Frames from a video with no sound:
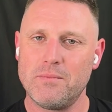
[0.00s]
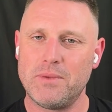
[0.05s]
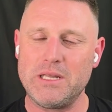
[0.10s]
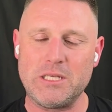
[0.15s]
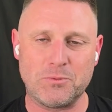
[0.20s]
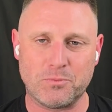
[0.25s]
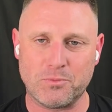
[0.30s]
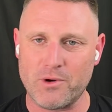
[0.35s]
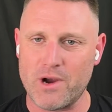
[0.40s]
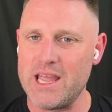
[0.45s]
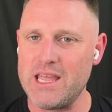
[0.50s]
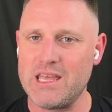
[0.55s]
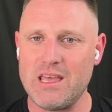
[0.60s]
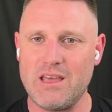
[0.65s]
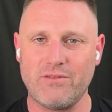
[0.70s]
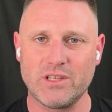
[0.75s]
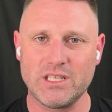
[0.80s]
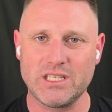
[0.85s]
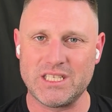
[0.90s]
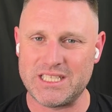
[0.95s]
but his break
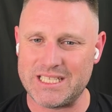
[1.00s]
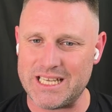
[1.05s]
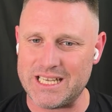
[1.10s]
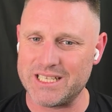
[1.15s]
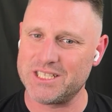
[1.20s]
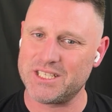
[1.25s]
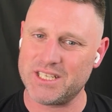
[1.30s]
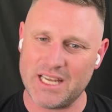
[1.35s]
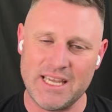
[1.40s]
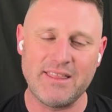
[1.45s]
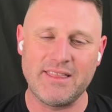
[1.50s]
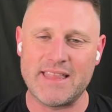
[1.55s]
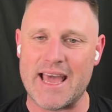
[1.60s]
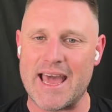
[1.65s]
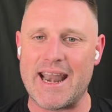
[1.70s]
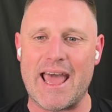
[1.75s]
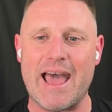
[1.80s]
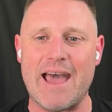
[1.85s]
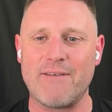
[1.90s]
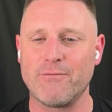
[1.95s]
even sits in
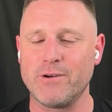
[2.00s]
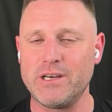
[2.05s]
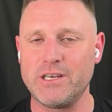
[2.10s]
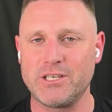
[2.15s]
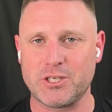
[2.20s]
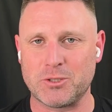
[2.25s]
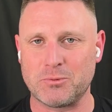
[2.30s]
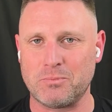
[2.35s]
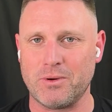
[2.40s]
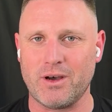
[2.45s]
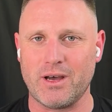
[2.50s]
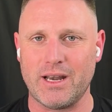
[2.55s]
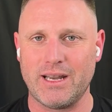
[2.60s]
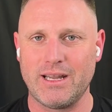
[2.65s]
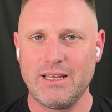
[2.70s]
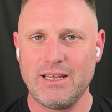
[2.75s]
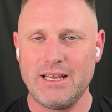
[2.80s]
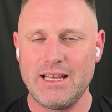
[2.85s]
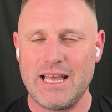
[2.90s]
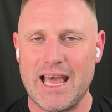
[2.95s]
that average spot.
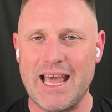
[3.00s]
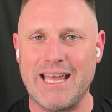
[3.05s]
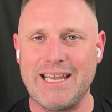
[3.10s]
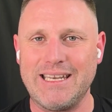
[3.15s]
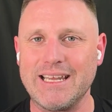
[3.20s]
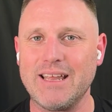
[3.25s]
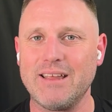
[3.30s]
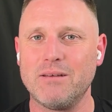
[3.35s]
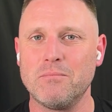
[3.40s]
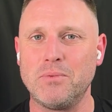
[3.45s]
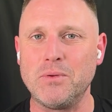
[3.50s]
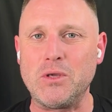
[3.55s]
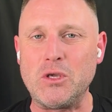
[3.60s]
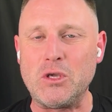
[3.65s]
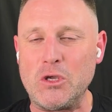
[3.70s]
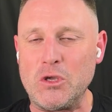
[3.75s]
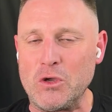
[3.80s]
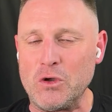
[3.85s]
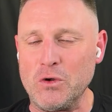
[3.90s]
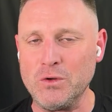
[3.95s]
And
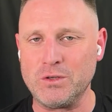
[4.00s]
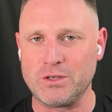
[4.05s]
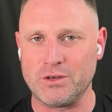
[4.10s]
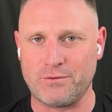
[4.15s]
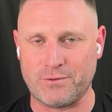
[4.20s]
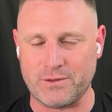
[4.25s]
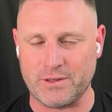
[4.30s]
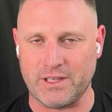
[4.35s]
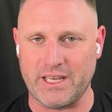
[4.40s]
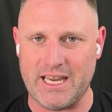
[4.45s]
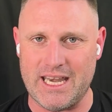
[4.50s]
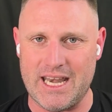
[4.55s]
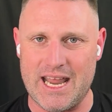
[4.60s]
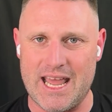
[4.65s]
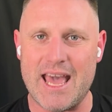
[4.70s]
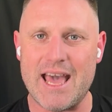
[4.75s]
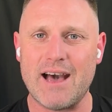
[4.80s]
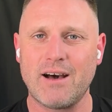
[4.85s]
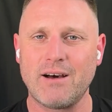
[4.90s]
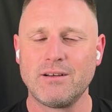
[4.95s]
beautifully
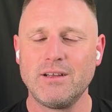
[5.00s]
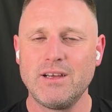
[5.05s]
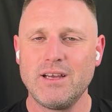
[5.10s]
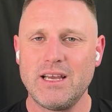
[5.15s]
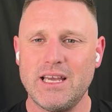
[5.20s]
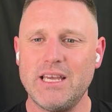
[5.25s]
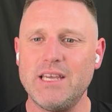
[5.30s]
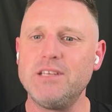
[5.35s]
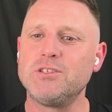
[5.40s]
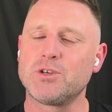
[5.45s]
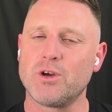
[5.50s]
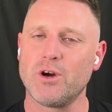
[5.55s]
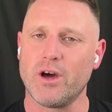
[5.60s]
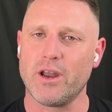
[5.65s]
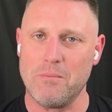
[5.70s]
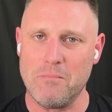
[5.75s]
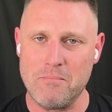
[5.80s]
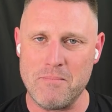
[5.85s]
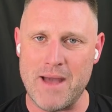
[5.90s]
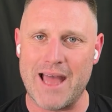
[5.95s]
now, he's
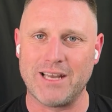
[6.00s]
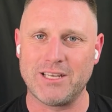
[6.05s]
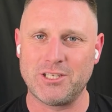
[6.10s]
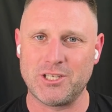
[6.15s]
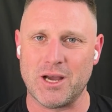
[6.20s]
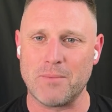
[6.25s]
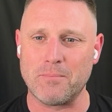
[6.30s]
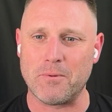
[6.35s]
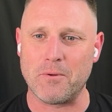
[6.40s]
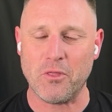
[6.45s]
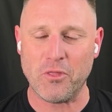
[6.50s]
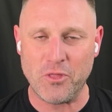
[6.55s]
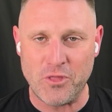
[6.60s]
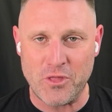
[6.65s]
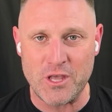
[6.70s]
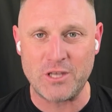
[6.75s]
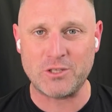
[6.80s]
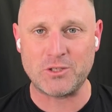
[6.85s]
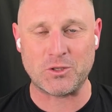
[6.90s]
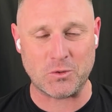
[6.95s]
got a matchup
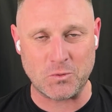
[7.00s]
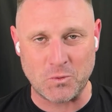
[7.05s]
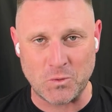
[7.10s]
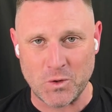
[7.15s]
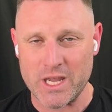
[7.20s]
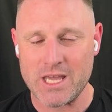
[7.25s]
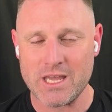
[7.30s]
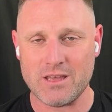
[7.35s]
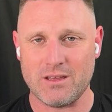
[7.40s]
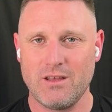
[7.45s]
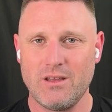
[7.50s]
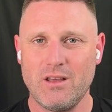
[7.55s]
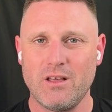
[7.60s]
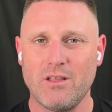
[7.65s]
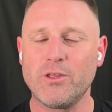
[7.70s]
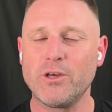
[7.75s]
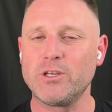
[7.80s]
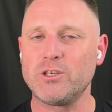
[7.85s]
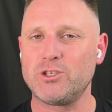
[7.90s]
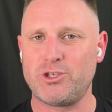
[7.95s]
this week
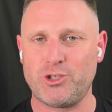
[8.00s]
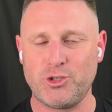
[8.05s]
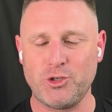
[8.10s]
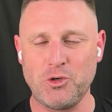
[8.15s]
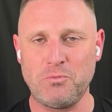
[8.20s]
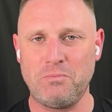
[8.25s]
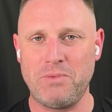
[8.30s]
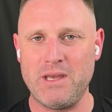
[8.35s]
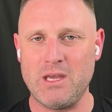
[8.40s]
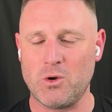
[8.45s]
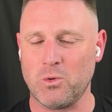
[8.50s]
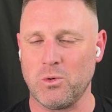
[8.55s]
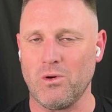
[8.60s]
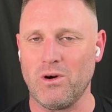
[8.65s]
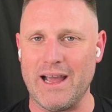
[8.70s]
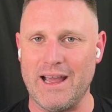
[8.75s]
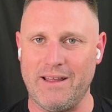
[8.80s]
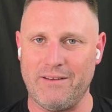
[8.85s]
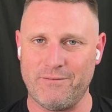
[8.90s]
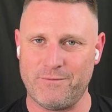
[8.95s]
that should be
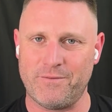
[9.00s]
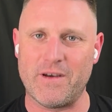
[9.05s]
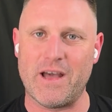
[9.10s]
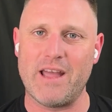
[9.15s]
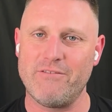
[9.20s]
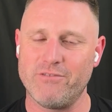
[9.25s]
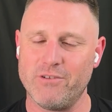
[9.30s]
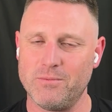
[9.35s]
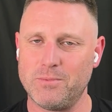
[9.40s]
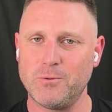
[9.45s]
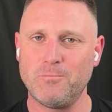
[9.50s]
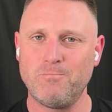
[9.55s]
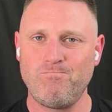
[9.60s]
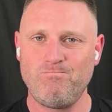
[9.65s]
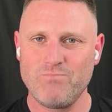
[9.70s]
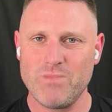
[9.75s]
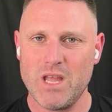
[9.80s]
quite favourable.